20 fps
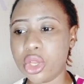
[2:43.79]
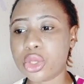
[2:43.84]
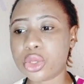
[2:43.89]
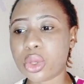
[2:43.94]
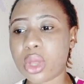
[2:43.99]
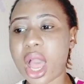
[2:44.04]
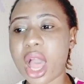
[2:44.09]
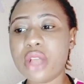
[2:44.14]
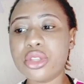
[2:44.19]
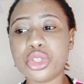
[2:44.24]

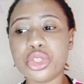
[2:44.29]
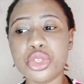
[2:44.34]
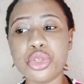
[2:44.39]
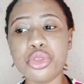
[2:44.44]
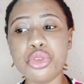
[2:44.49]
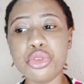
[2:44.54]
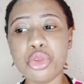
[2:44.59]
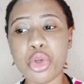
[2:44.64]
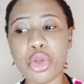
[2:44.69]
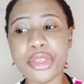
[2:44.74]
So how do
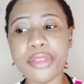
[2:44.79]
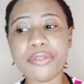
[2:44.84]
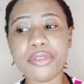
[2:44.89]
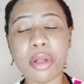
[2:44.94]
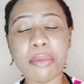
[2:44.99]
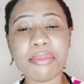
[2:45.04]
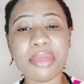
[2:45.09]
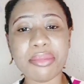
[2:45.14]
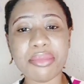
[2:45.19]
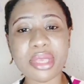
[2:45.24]
you know if
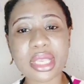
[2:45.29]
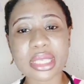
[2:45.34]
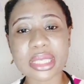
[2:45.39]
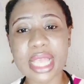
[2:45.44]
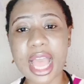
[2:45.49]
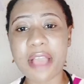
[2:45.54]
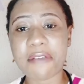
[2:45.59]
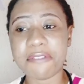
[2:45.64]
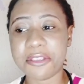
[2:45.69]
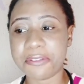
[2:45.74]
your baby is
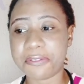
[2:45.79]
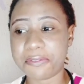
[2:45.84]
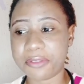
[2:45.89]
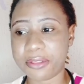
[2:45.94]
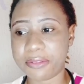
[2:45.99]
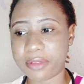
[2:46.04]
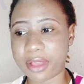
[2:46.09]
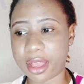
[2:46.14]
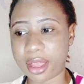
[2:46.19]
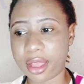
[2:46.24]
having
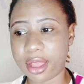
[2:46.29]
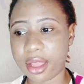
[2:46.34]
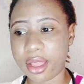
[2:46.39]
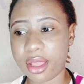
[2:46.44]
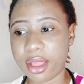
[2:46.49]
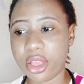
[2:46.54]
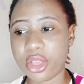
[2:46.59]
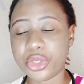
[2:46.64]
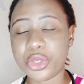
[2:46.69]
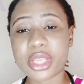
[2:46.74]
fever?
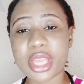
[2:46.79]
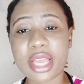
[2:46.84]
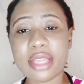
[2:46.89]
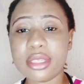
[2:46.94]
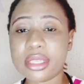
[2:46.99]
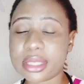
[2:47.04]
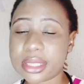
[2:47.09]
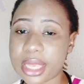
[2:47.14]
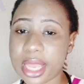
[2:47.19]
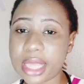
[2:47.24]
You can
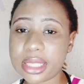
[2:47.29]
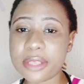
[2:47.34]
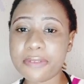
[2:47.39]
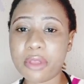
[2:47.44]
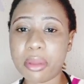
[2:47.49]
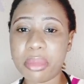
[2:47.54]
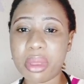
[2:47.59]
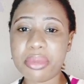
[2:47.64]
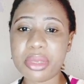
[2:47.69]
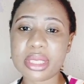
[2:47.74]
detect if
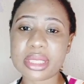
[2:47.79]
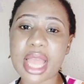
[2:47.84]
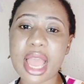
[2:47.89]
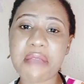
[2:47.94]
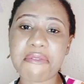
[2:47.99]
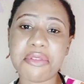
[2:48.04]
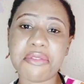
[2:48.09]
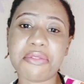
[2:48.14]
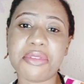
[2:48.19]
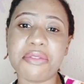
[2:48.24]
your baby is
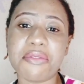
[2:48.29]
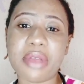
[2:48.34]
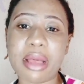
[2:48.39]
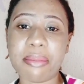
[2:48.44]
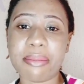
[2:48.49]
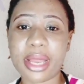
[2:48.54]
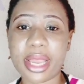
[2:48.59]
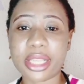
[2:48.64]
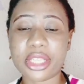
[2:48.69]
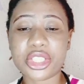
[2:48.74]
having fever
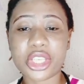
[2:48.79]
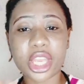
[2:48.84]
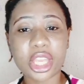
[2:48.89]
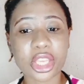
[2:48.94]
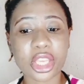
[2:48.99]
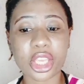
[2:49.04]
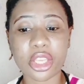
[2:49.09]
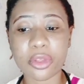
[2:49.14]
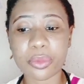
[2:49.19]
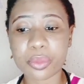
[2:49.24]
by
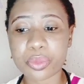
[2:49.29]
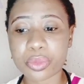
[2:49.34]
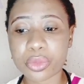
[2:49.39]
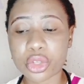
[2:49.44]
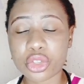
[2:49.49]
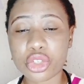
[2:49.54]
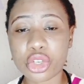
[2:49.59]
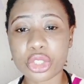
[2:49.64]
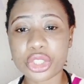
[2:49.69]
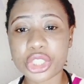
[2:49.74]
checking
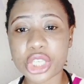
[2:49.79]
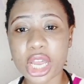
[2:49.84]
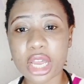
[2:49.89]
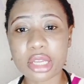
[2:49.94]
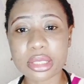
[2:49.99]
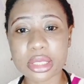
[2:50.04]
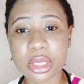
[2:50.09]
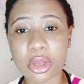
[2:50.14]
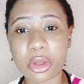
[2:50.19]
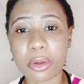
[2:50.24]
your
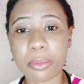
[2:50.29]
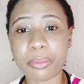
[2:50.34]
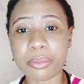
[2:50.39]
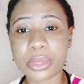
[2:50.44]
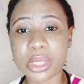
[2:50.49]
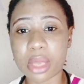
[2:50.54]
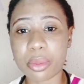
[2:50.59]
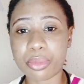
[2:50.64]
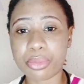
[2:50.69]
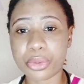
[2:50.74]
child's
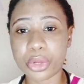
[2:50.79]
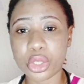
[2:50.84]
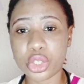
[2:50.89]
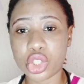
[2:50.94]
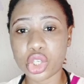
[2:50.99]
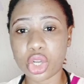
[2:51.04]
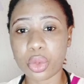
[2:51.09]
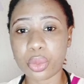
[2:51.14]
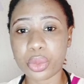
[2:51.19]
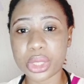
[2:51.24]

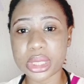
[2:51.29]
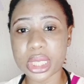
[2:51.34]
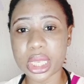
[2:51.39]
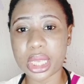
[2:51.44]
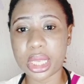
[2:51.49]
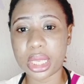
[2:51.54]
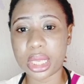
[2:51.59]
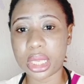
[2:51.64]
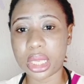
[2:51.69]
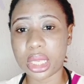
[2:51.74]
temperature with
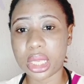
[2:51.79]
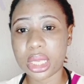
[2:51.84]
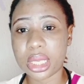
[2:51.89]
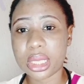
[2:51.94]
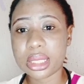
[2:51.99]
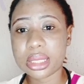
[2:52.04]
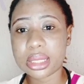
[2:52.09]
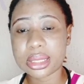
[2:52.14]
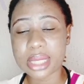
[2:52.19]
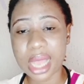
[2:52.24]
a
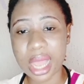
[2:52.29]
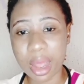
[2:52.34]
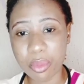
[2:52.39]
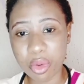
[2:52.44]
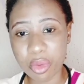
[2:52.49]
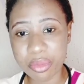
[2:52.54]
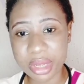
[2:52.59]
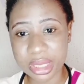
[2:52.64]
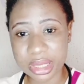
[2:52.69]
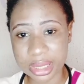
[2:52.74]

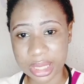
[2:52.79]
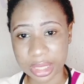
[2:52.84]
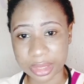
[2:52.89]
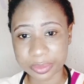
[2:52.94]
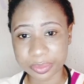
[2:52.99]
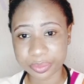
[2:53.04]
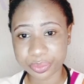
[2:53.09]
thermometer.